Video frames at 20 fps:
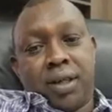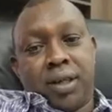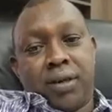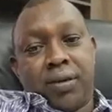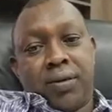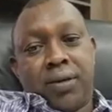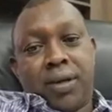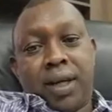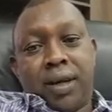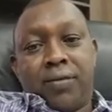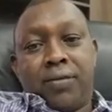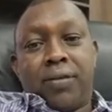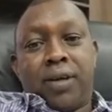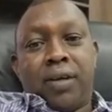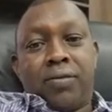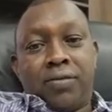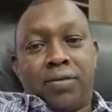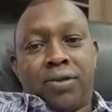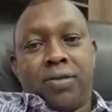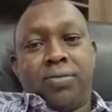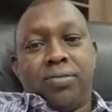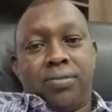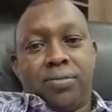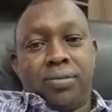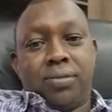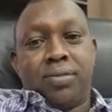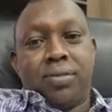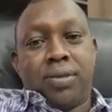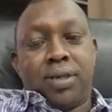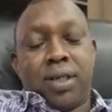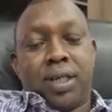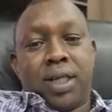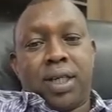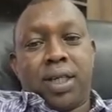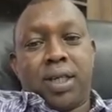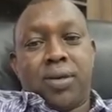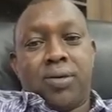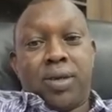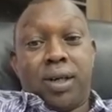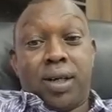Where I've come from,
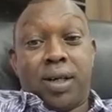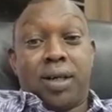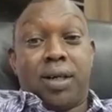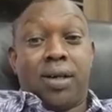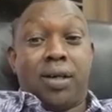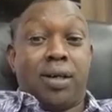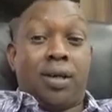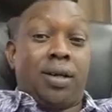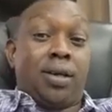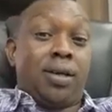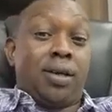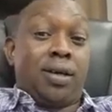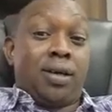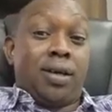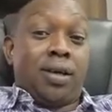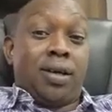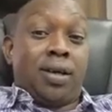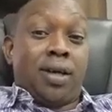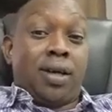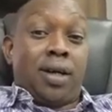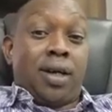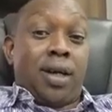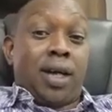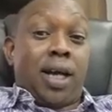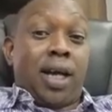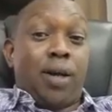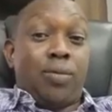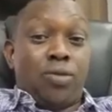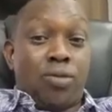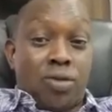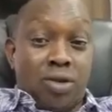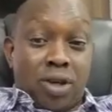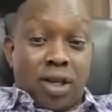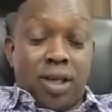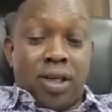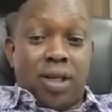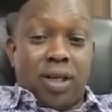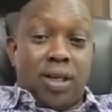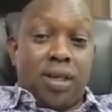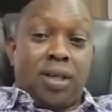and where I'm
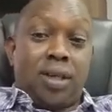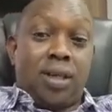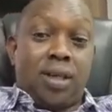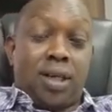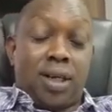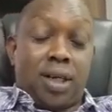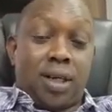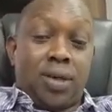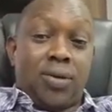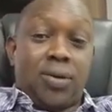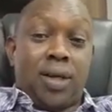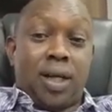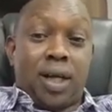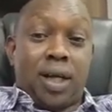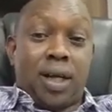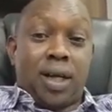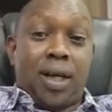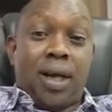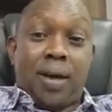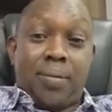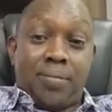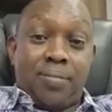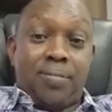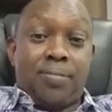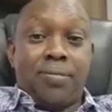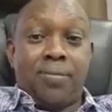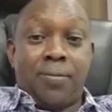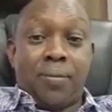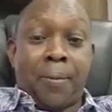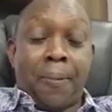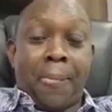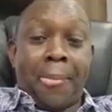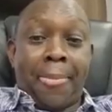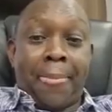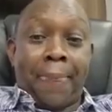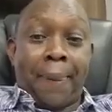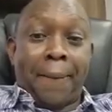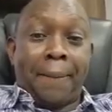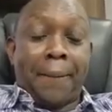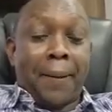going, and where I am,
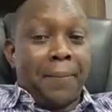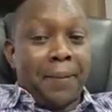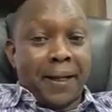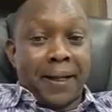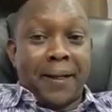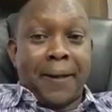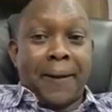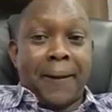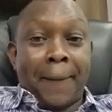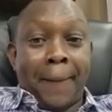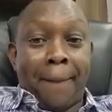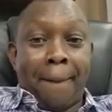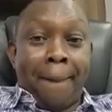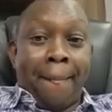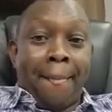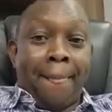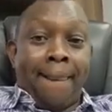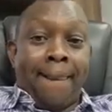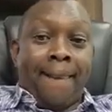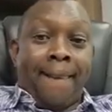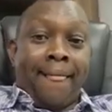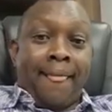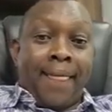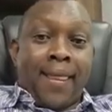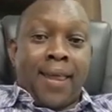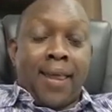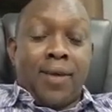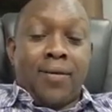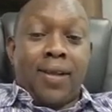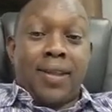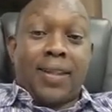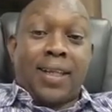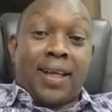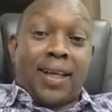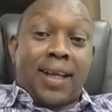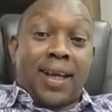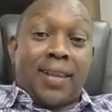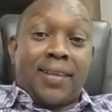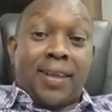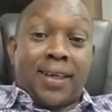my brother, he will
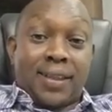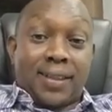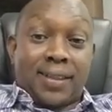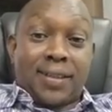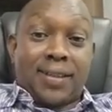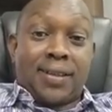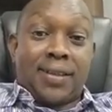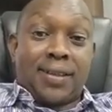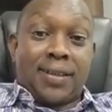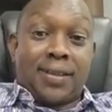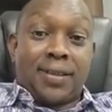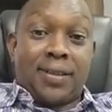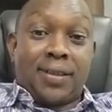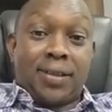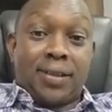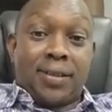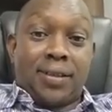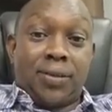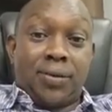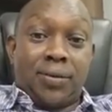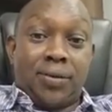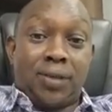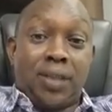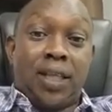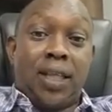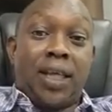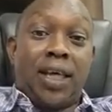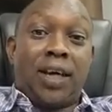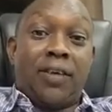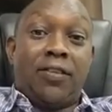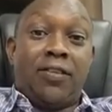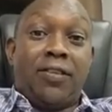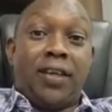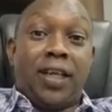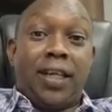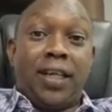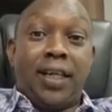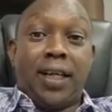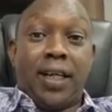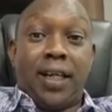take others with a
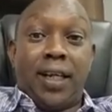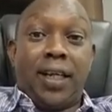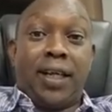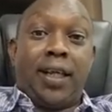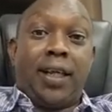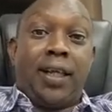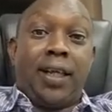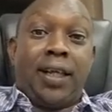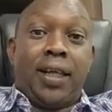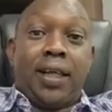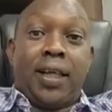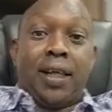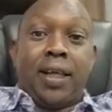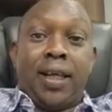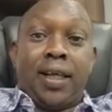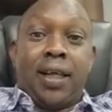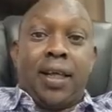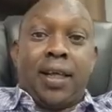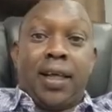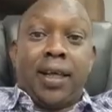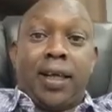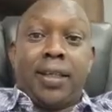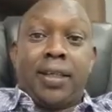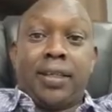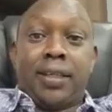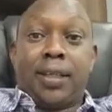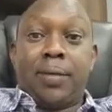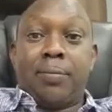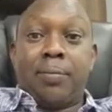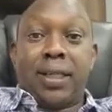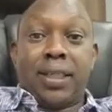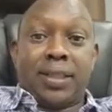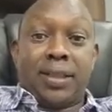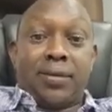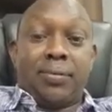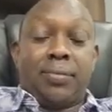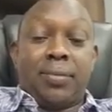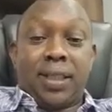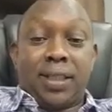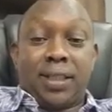degree and some
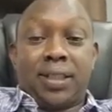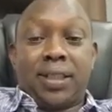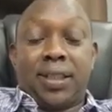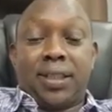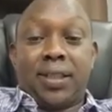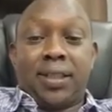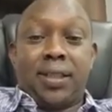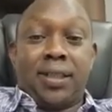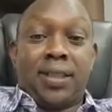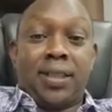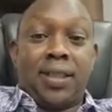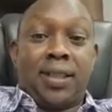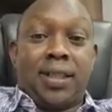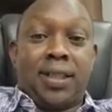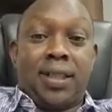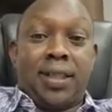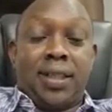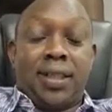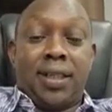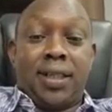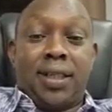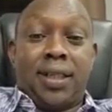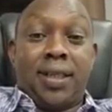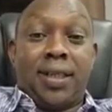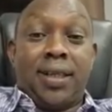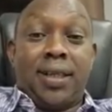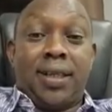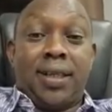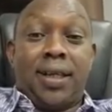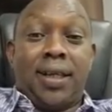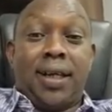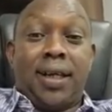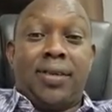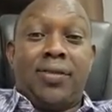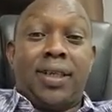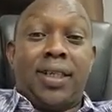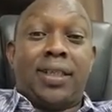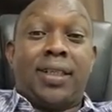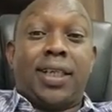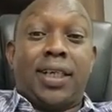masters. They can
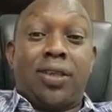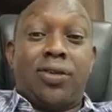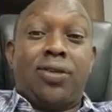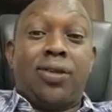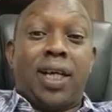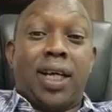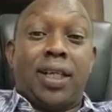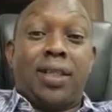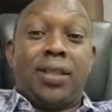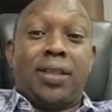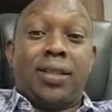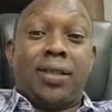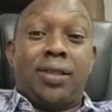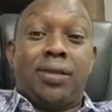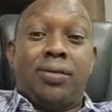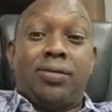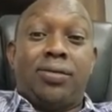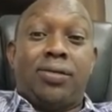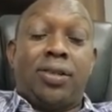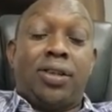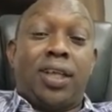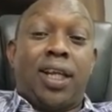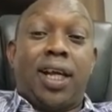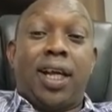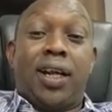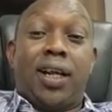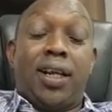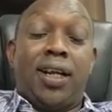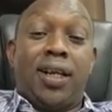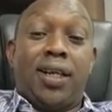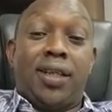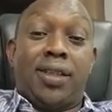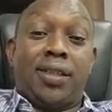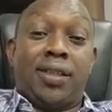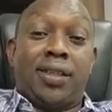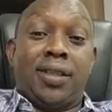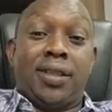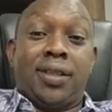even take you guys for 300 years.